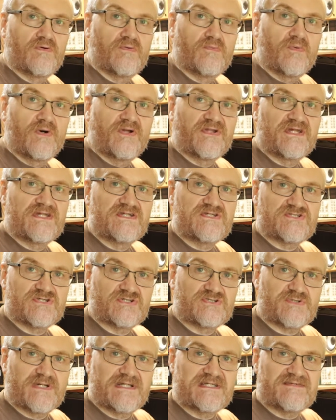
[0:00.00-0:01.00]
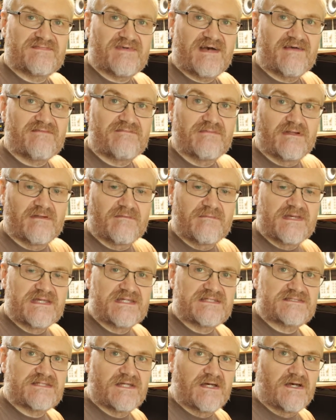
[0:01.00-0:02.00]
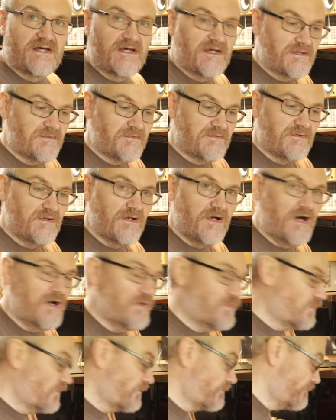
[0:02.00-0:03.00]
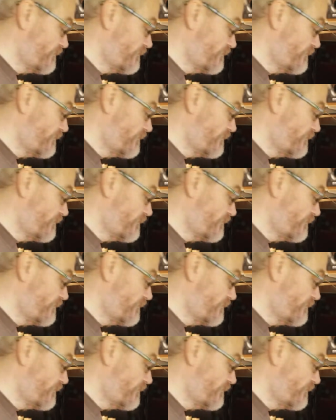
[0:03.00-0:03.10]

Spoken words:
1 inch or 25mm hole.